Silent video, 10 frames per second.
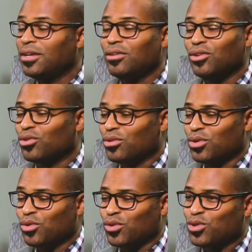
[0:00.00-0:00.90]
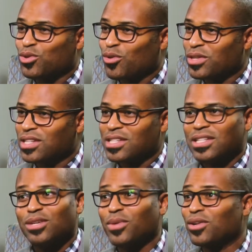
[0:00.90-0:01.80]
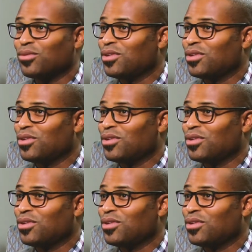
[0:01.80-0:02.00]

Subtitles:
You know those stories that says he went